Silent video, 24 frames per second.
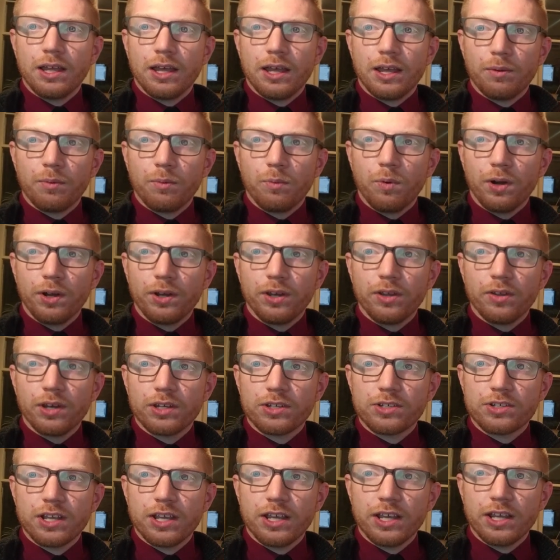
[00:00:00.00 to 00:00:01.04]
A 1
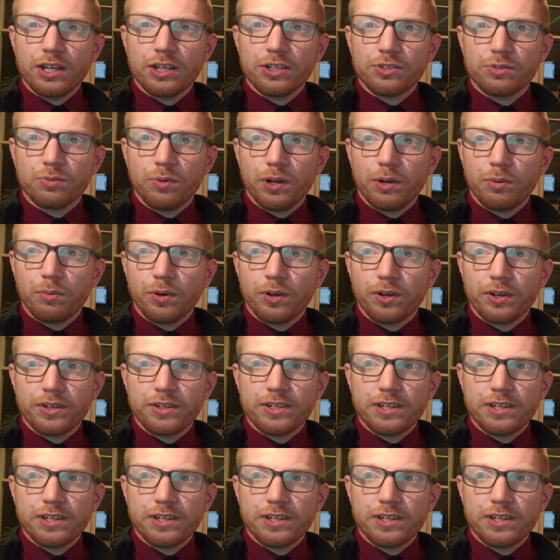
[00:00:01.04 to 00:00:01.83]
unit change, when we're